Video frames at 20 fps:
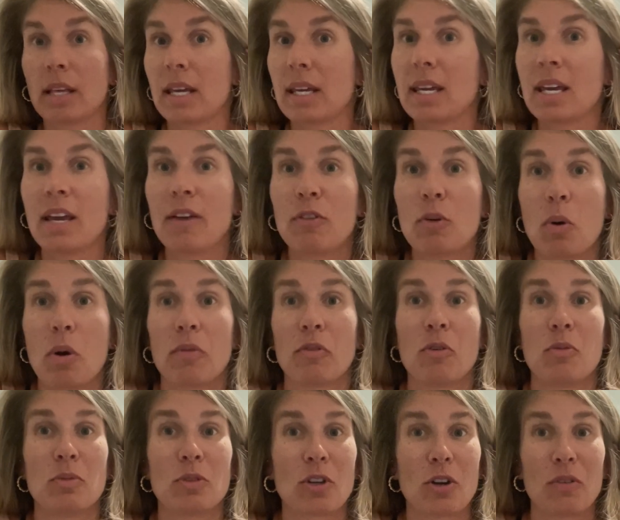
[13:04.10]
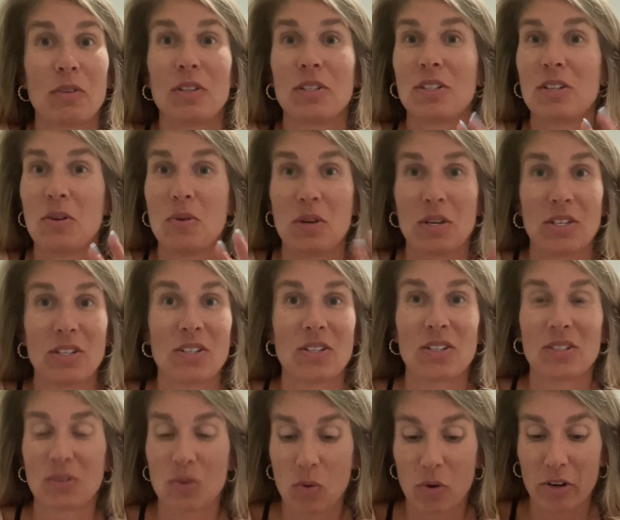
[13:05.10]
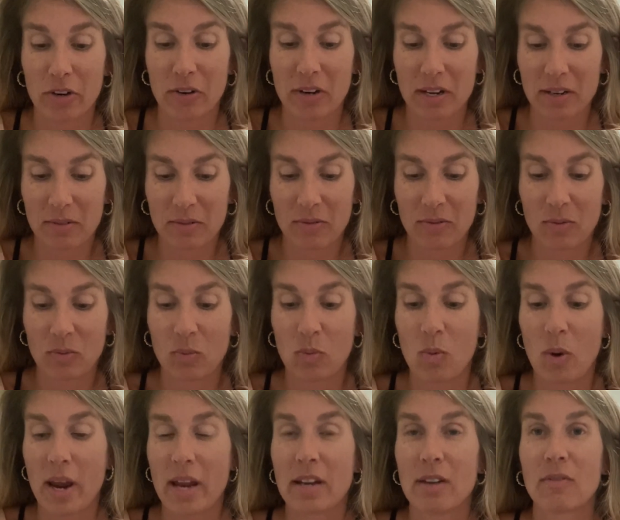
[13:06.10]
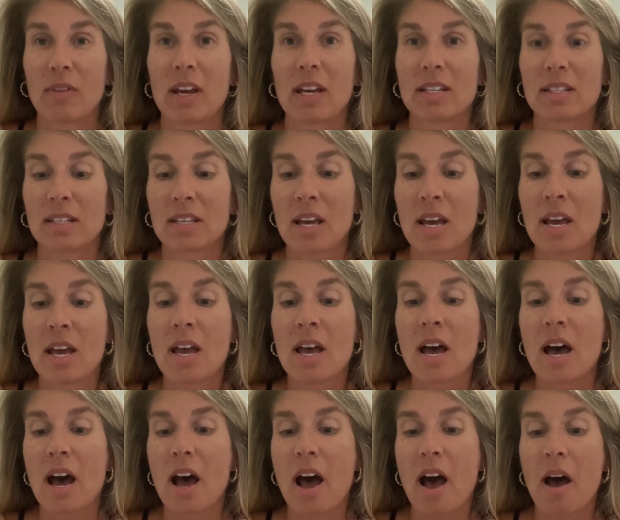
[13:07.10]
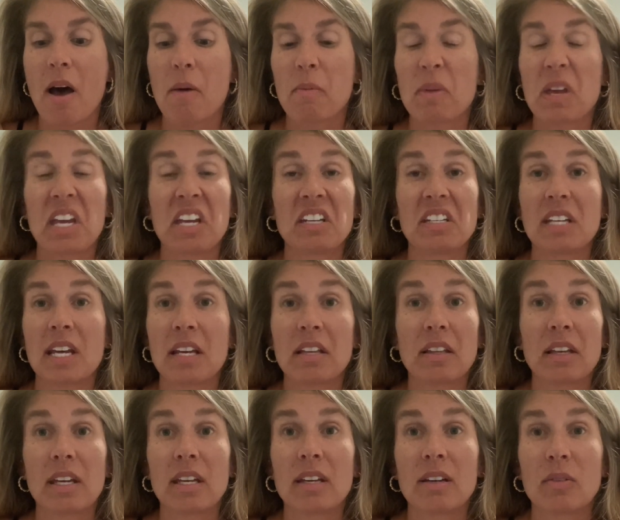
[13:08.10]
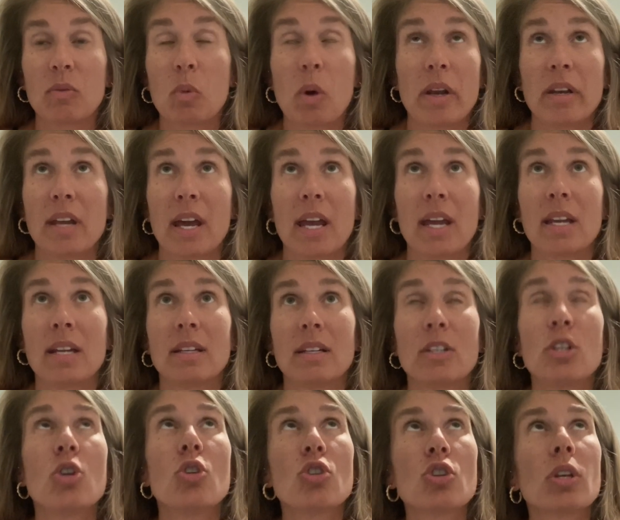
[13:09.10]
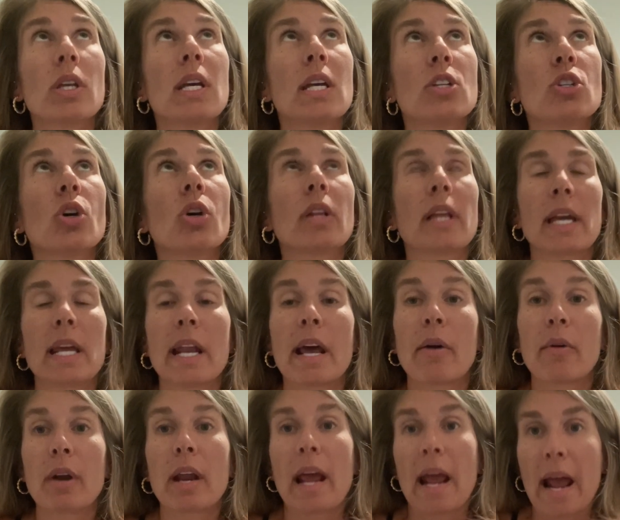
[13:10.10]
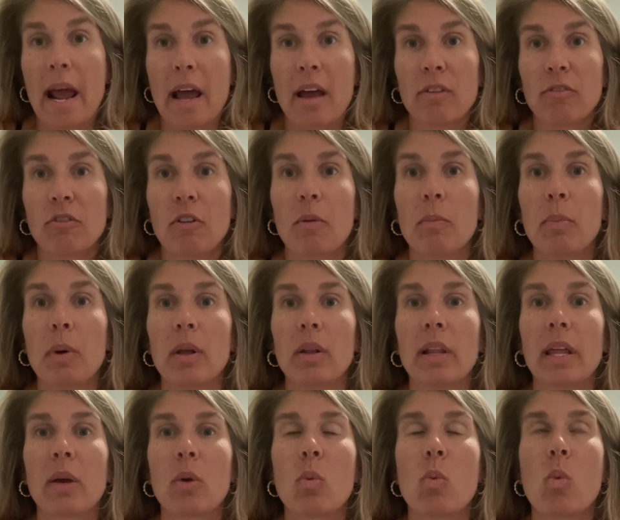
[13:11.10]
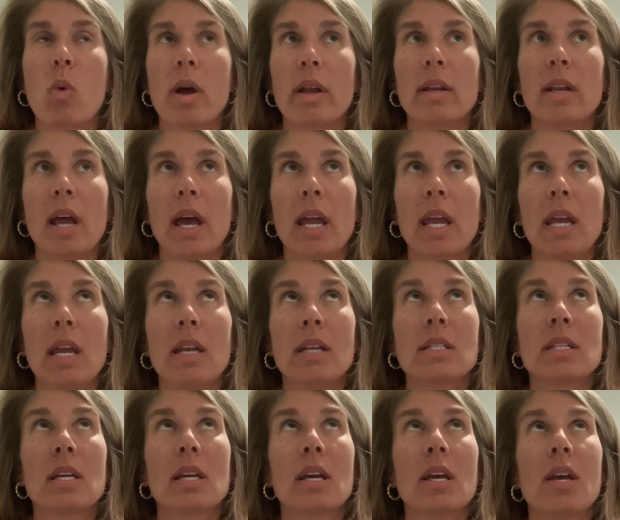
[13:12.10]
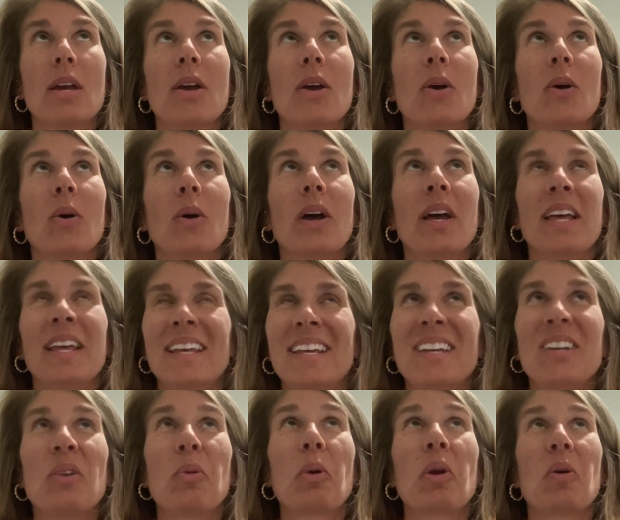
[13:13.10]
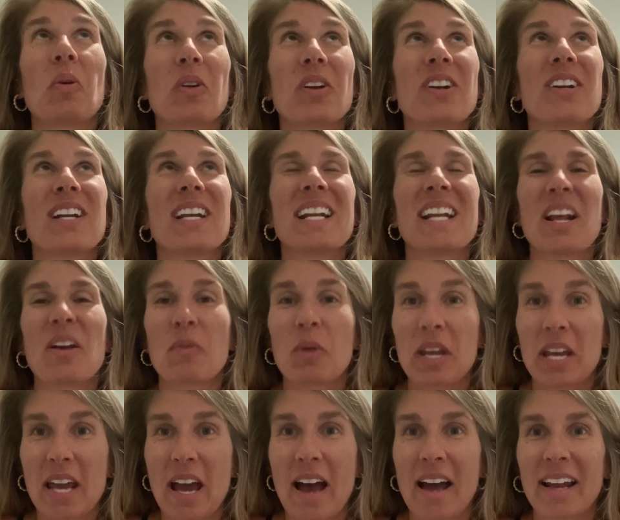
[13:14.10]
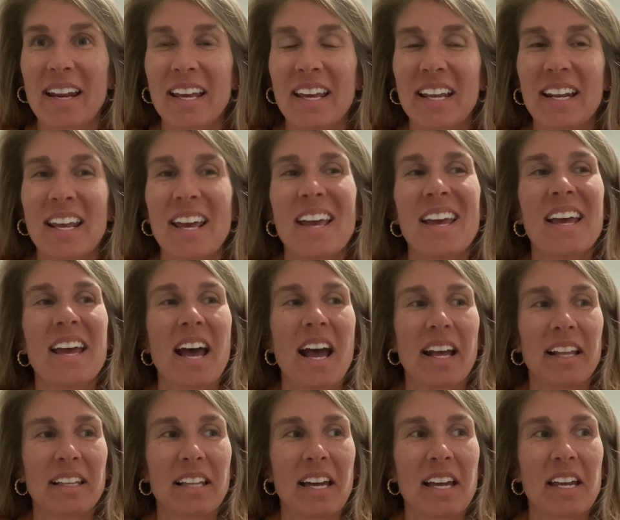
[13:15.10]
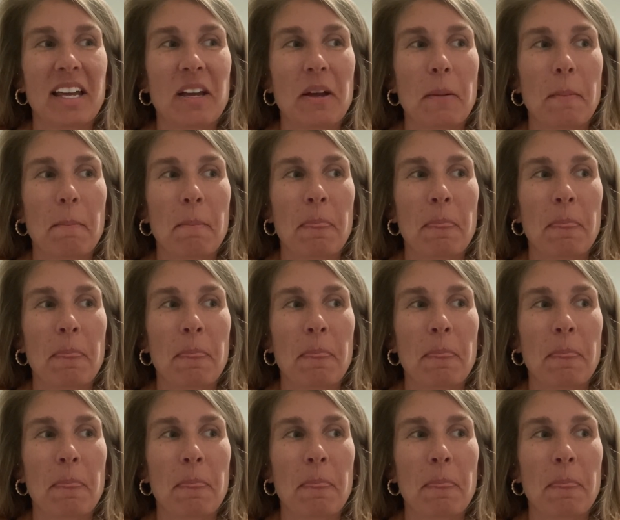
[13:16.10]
like, if you want room service, you need to just order it way in advance. It could take like one night. Usually it took like an hour and a half, but like one night we ordered it and we got it at like,